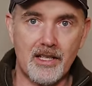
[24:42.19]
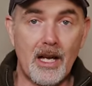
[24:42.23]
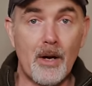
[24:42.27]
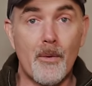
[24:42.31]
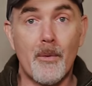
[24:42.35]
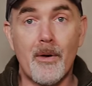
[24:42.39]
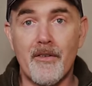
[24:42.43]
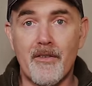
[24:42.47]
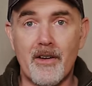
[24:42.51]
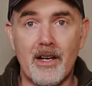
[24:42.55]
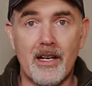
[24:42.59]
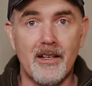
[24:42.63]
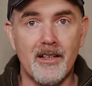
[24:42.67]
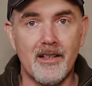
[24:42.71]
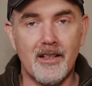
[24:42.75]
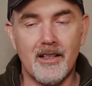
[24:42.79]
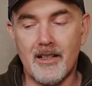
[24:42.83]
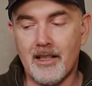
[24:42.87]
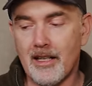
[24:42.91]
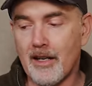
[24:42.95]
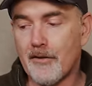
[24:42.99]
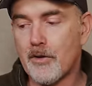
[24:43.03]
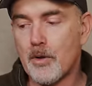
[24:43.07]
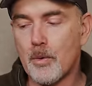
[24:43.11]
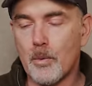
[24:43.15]
However,
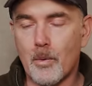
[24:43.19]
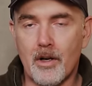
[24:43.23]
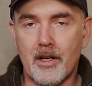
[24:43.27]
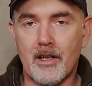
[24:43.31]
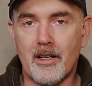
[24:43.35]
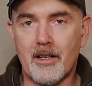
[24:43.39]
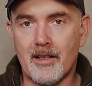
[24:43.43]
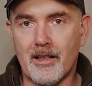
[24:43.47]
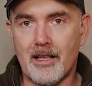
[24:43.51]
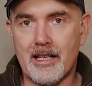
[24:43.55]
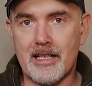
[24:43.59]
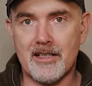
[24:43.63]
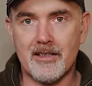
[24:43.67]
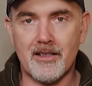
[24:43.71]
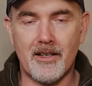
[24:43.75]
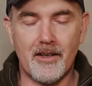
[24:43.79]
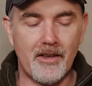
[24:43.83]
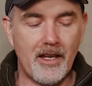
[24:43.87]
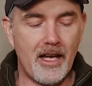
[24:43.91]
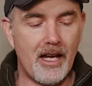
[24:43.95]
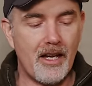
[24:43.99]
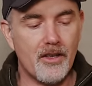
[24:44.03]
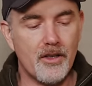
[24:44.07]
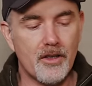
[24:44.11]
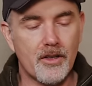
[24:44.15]
if you wanted a lens like
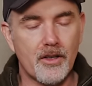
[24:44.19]
that,